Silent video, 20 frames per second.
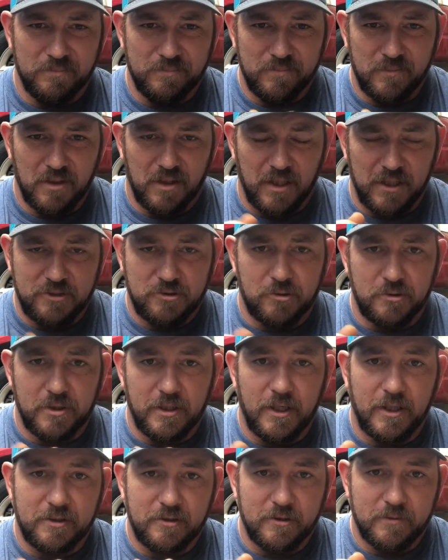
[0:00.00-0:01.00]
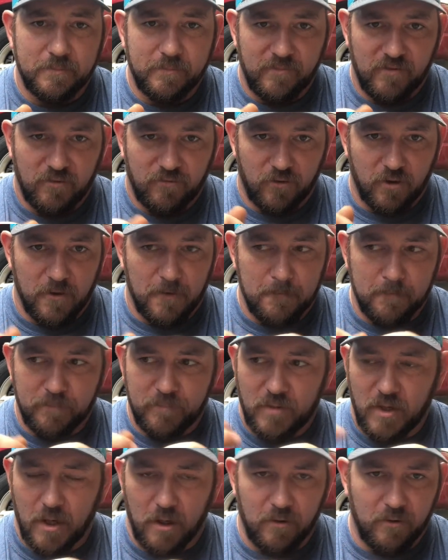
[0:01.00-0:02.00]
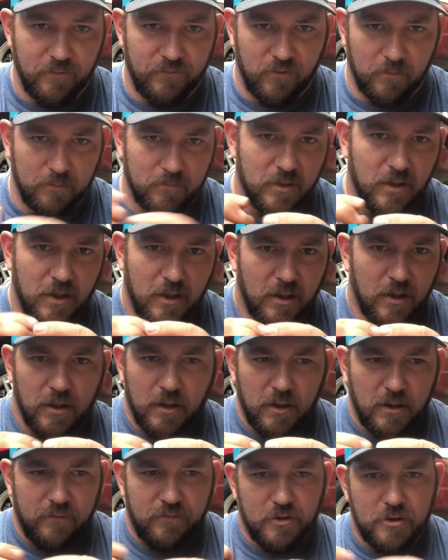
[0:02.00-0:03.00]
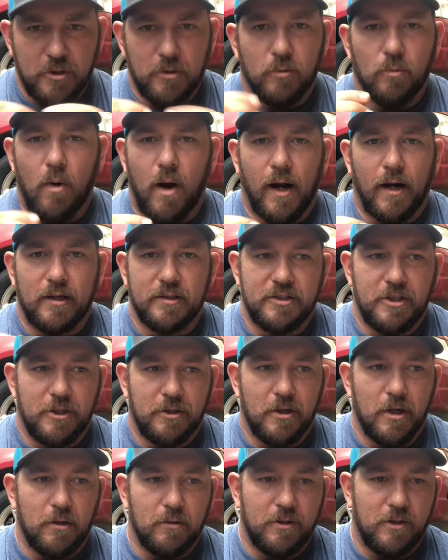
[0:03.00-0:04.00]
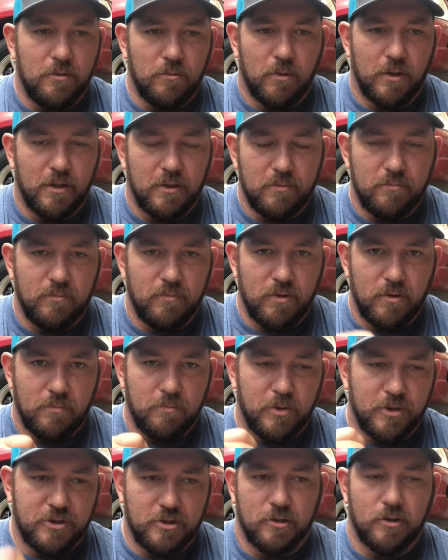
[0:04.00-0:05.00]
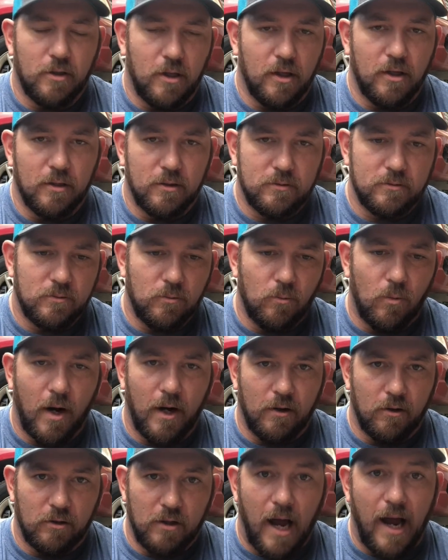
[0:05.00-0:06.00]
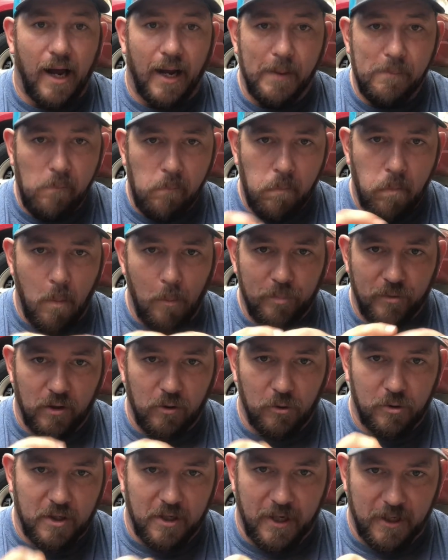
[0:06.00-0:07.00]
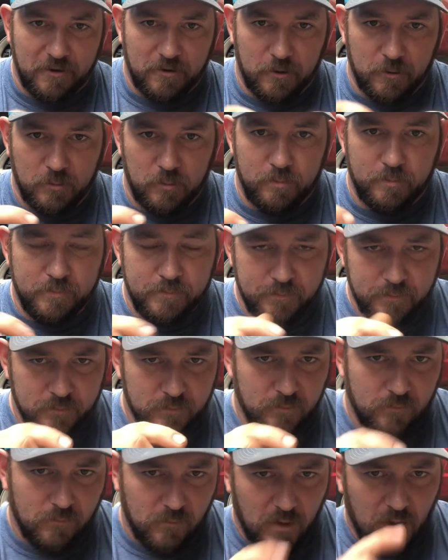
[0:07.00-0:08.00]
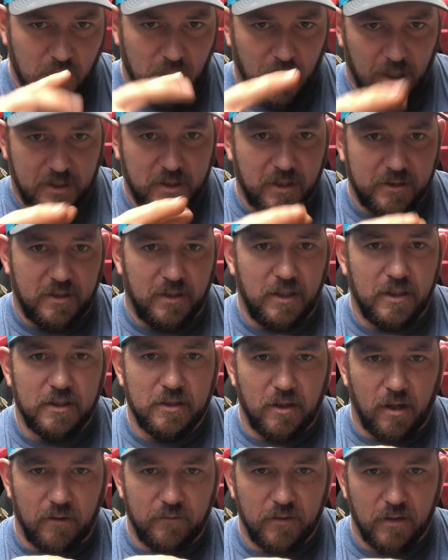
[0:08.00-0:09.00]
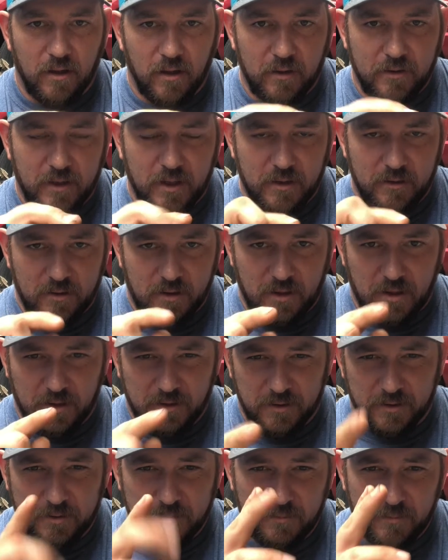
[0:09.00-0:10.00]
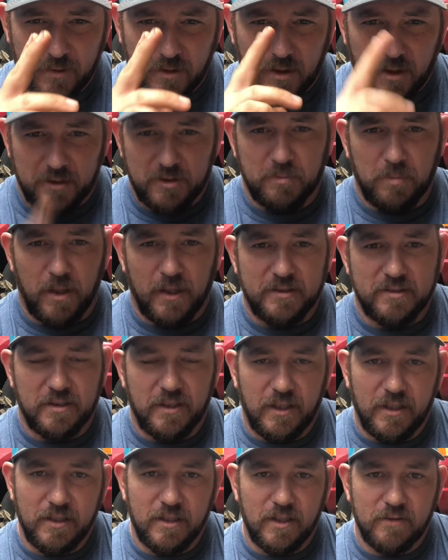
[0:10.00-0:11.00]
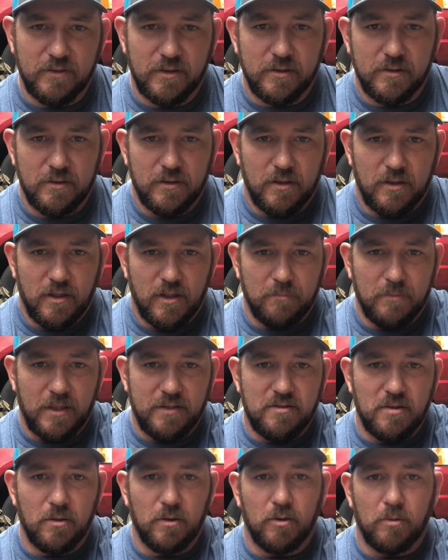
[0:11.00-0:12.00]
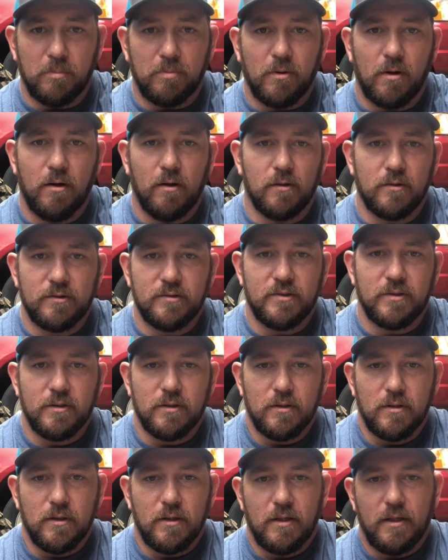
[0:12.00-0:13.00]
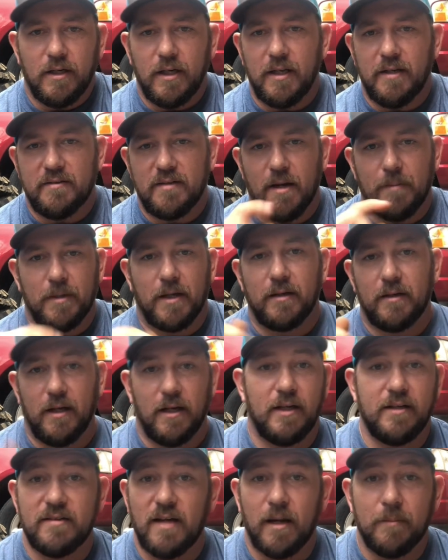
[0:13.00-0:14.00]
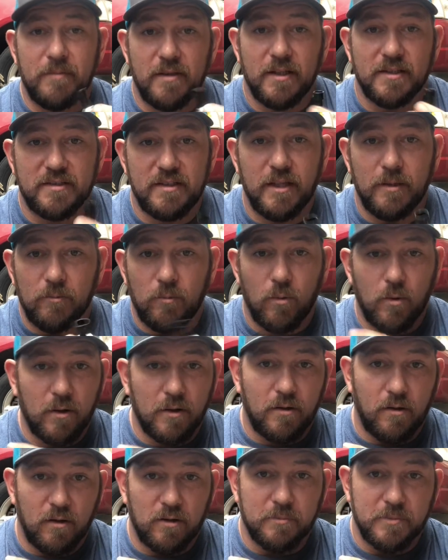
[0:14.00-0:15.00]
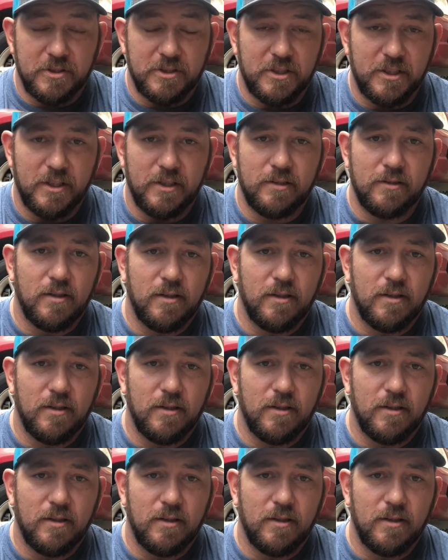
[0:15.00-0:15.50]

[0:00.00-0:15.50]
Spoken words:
electrical connector from if you're doing wires and you want to put your wire on hot, the little connector. I cut the end of it, cut a splice in the end of it, and made 2 little prongs. And anytime this didn't work on the machine,